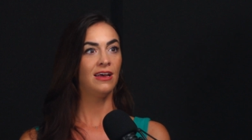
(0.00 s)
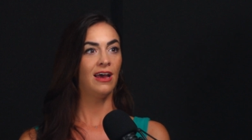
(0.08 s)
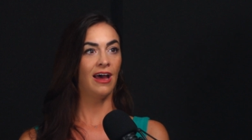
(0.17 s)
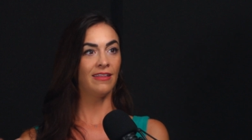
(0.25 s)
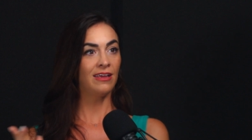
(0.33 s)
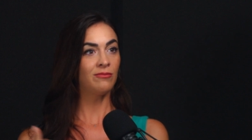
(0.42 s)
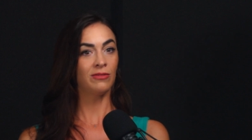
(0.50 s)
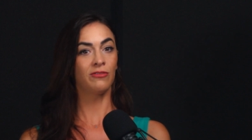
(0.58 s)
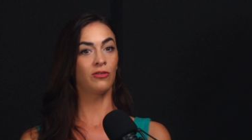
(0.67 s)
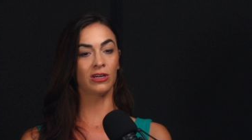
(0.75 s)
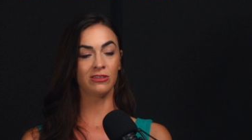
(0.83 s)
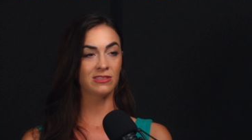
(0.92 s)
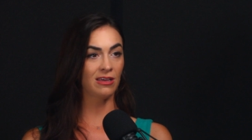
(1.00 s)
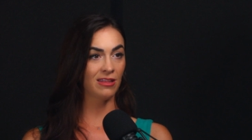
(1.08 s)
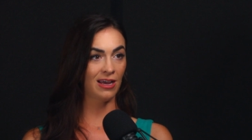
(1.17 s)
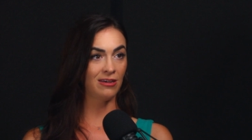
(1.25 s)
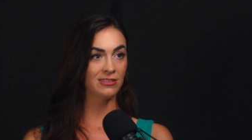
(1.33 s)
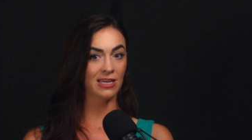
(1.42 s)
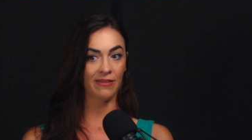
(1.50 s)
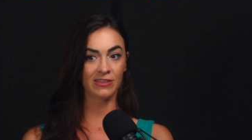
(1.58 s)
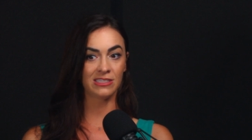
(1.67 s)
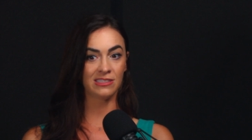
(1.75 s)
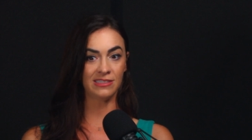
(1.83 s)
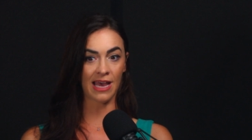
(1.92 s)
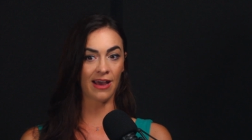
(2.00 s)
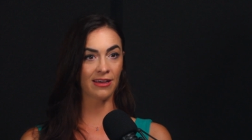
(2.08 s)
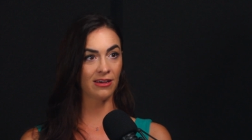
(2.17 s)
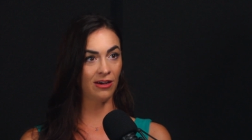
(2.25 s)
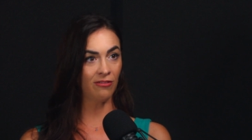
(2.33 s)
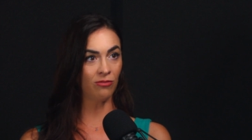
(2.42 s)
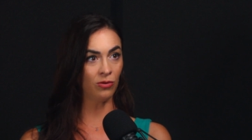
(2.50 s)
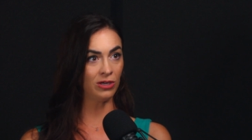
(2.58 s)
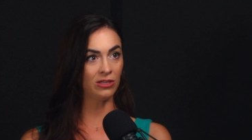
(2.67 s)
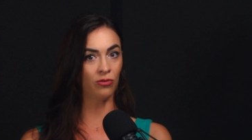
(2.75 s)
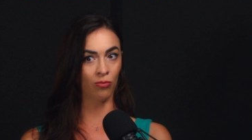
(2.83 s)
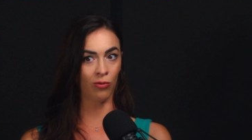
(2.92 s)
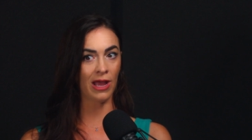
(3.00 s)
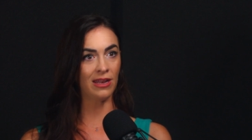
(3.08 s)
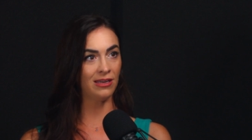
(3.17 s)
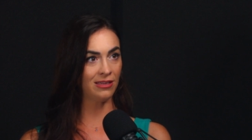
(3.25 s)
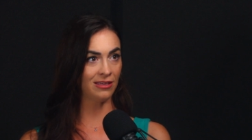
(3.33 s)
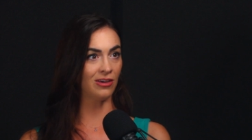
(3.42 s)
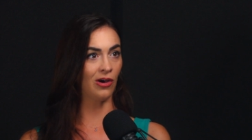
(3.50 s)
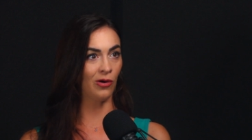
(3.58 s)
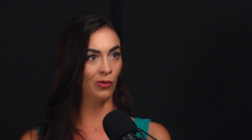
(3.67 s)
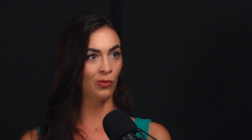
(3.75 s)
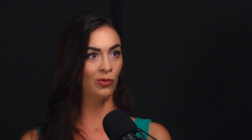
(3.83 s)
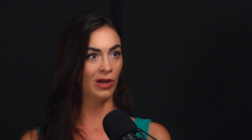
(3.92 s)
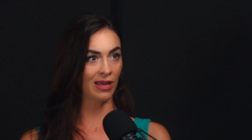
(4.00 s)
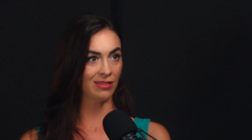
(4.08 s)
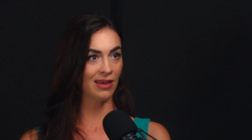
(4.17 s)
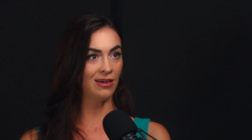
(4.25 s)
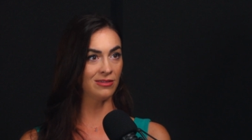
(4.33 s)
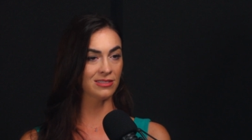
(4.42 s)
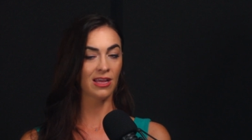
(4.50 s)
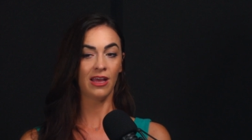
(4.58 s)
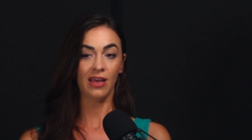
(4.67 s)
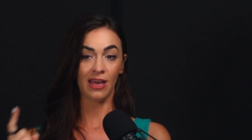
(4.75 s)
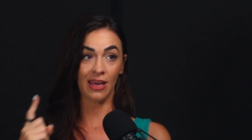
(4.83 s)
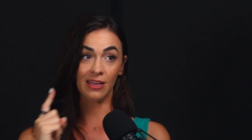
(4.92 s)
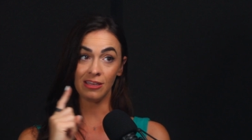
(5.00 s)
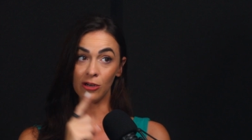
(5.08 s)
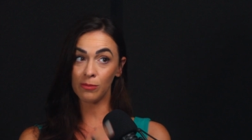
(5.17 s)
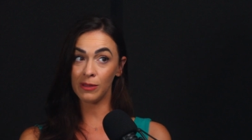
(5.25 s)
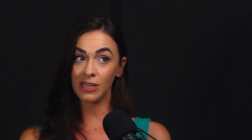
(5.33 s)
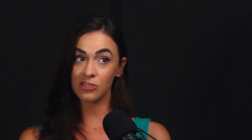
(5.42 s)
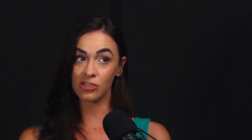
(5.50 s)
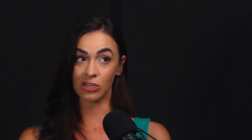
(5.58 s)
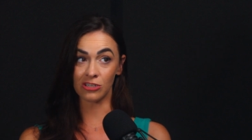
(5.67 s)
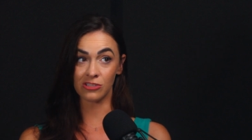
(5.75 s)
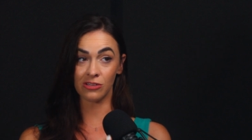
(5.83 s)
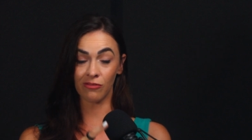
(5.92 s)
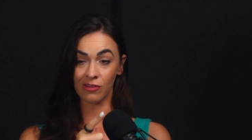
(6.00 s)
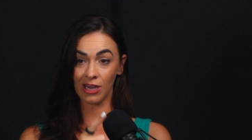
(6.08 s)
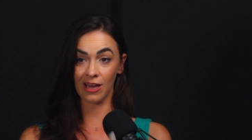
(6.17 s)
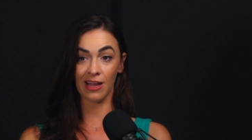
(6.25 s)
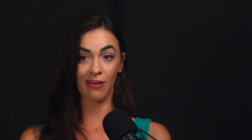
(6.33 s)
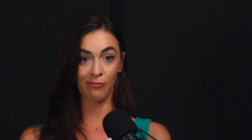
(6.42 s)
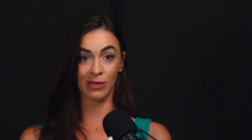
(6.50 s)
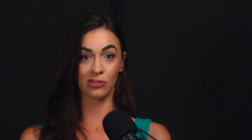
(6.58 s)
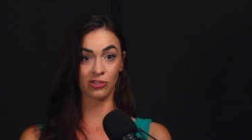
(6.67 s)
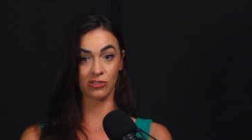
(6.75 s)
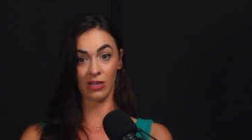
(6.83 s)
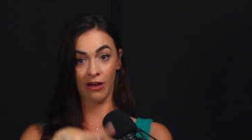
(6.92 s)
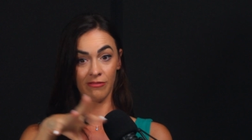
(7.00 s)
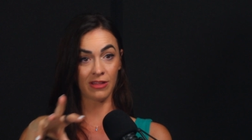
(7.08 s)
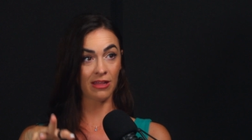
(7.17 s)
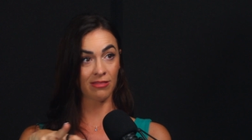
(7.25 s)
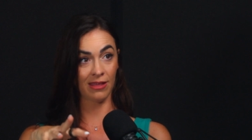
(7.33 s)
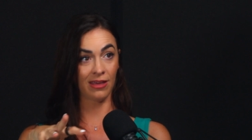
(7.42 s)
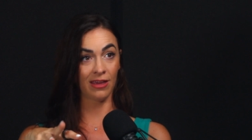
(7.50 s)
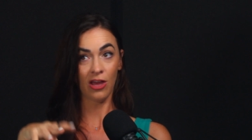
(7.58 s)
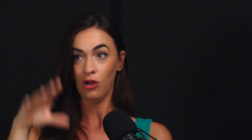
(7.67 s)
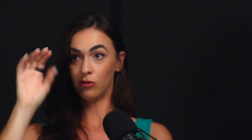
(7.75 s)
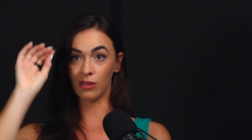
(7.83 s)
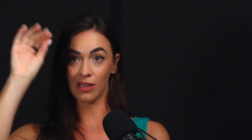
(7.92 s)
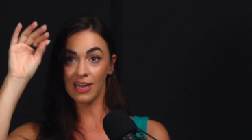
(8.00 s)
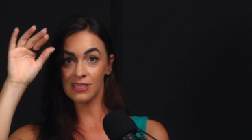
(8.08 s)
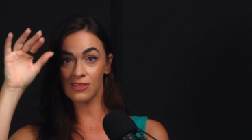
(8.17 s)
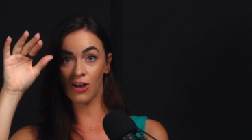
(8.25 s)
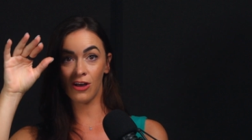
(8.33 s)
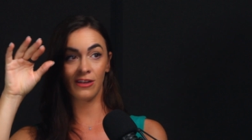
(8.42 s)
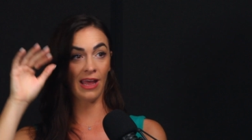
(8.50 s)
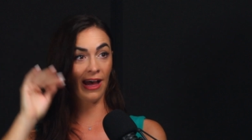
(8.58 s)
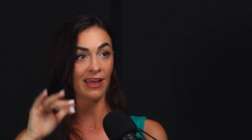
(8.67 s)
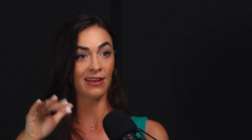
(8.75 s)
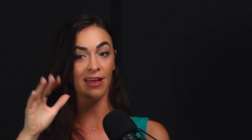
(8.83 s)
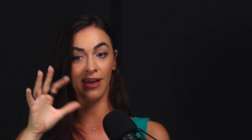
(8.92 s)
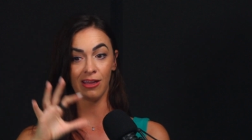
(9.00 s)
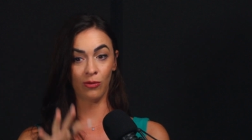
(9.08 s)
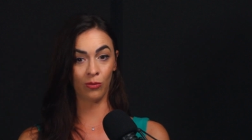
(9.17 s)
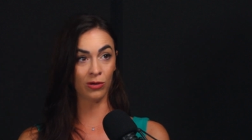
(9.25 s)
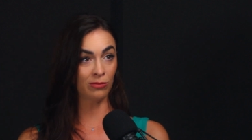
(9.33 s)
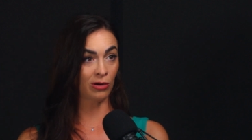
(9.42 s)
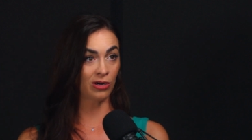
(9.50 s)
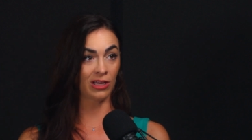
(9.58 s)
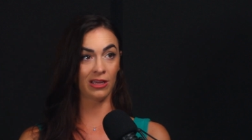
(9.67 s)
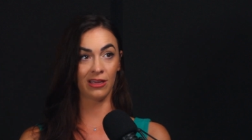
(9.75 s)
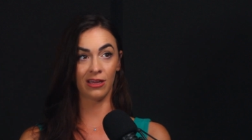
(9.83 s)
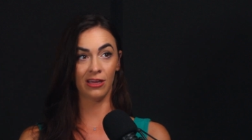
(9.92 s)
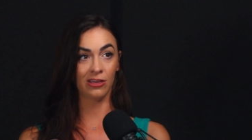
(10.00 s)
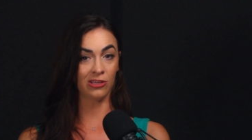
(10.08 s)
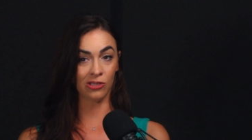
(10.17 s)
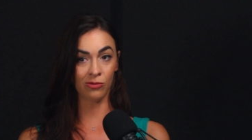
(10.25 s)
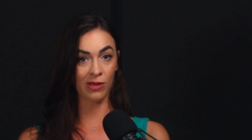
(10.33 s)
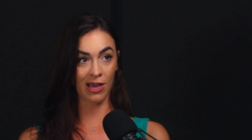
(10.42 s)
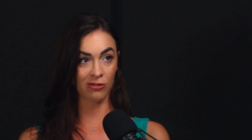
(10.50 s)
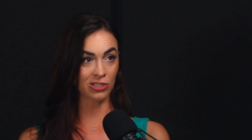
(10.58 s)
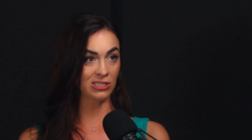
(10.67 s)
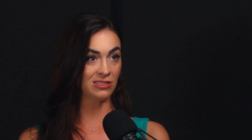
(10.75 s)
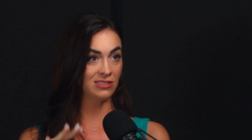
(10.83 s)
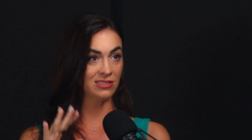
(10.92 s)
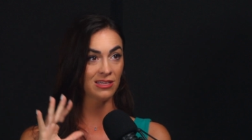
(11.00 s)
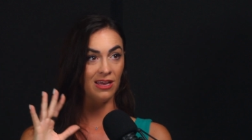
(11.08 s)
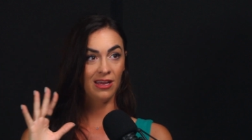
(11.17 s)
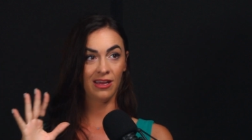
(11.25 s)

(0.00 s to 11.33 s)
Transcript: Hmm. And then before you sell the house, have a stack of wood ready to go at the house. And your pictures, you've got to have pictures of that thing, lights on at night, wood burning, cute couches.